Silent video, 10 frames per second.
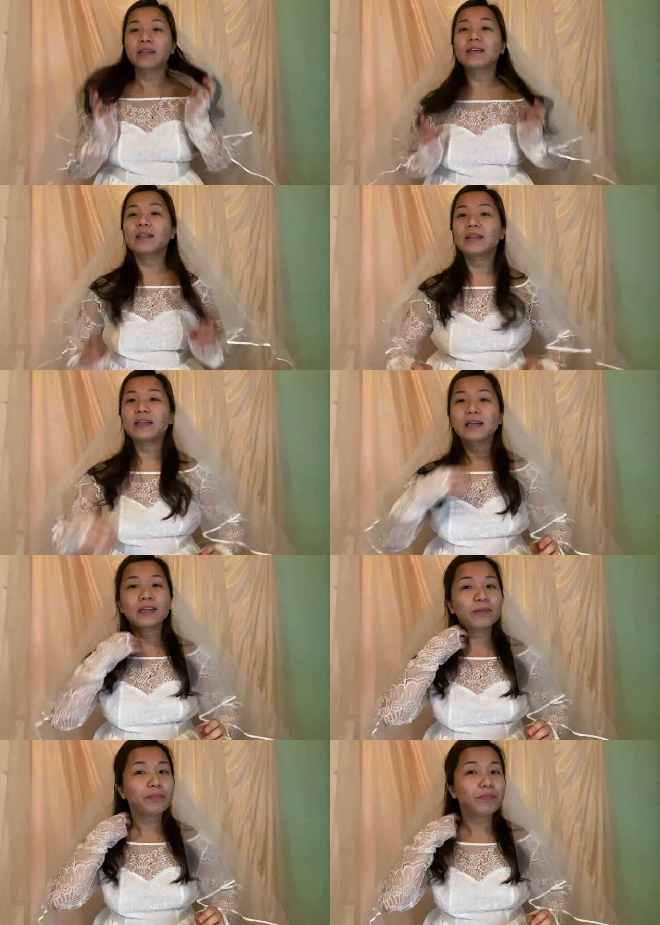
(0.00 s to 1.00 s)

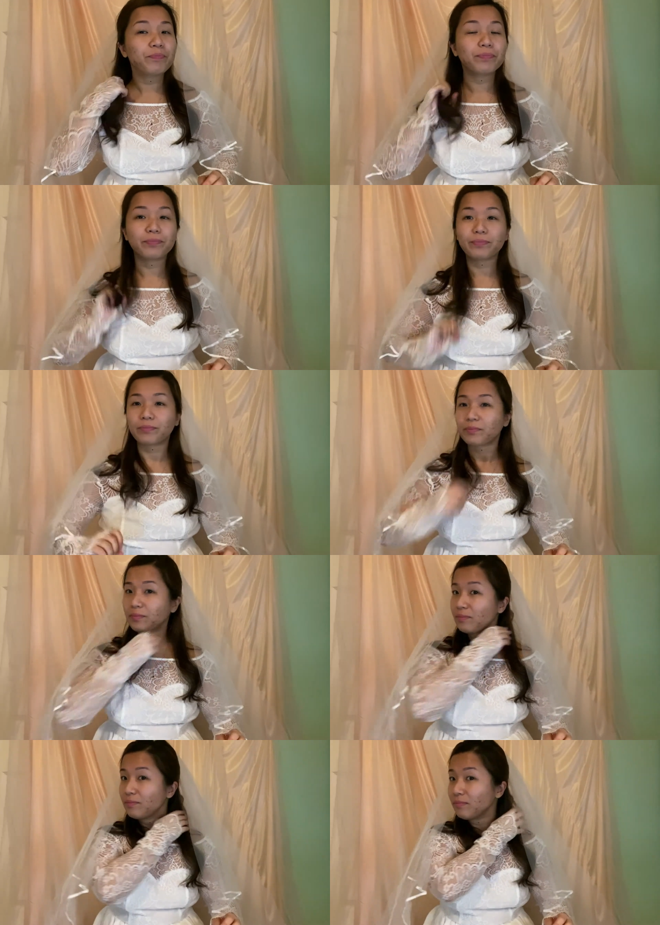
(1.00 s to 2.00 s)

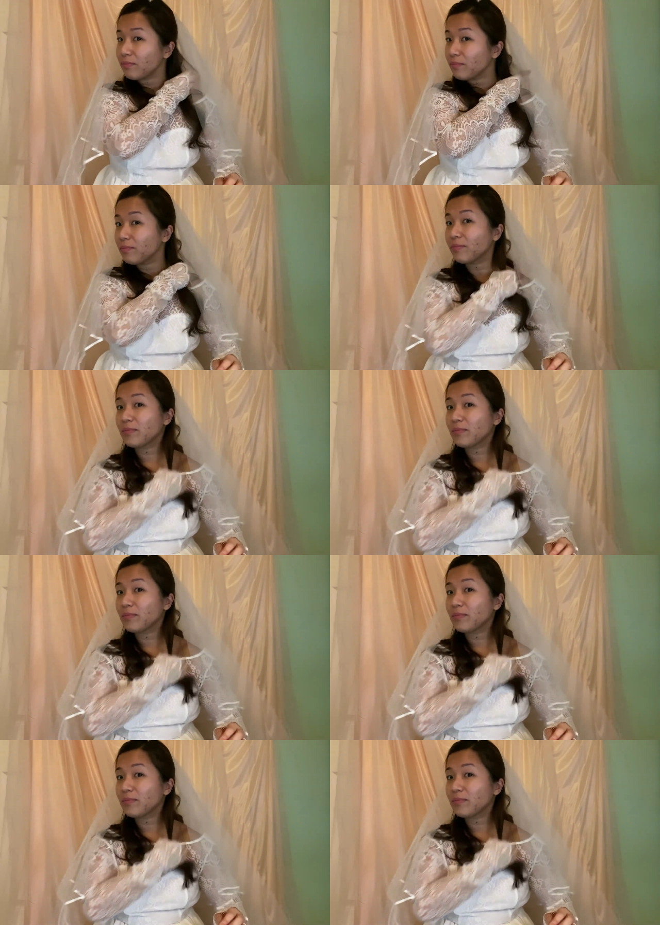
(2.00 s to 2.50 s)
Nobody speaks.